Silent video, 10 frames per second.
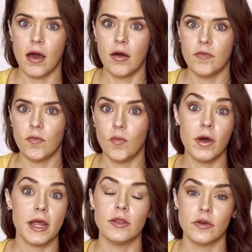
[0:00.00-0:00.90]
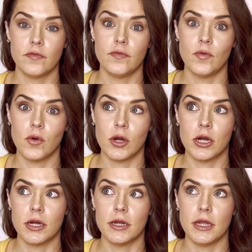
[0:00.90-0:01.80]
of what I look
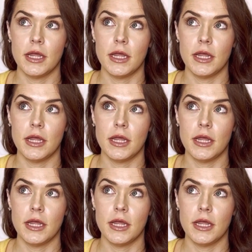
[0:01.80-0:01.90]
for